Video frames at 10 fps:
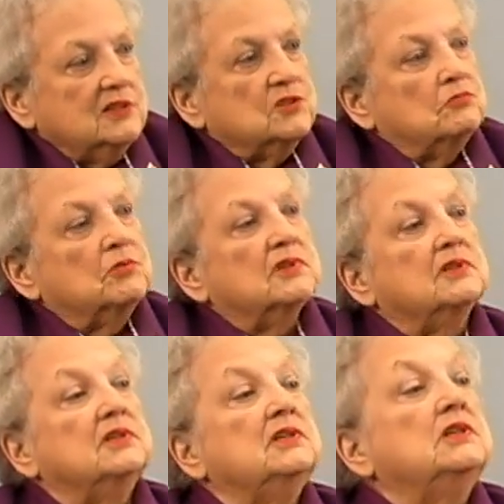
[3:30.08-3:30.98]
is
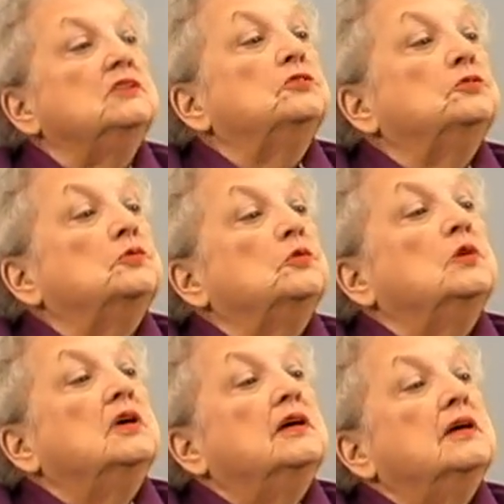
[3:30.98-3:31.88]
really to
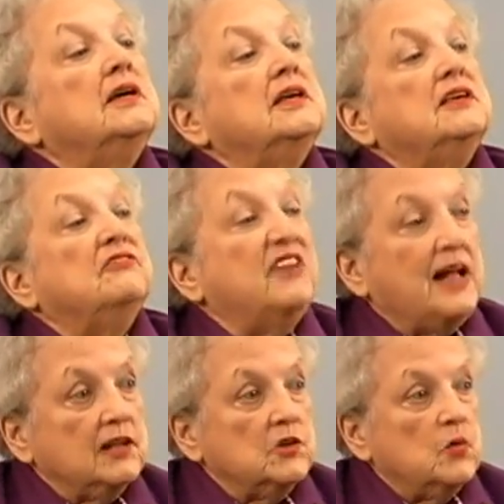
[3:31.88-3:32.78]

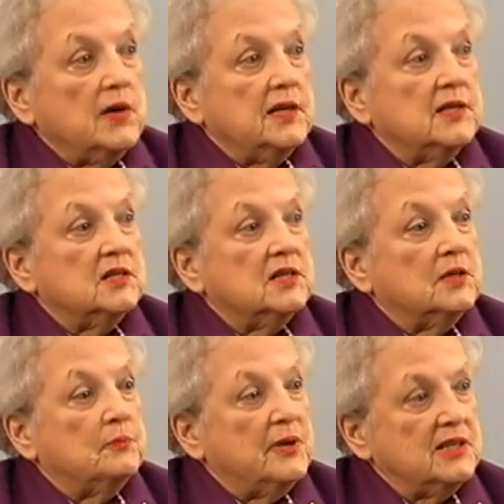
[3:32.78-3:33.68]
evaluate
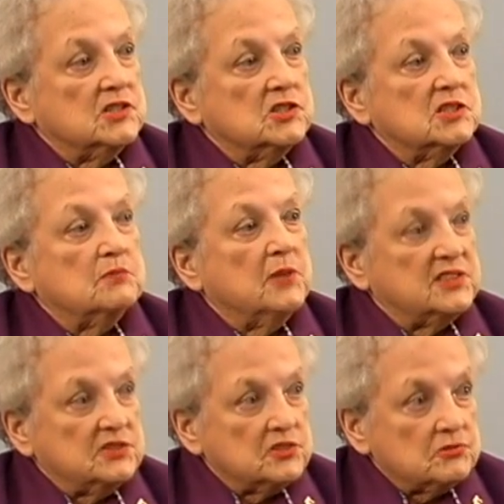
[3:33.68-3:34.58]
patients'
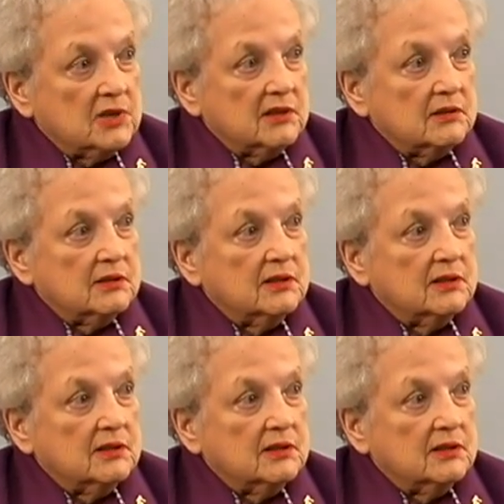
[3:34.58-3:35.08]
muscle strength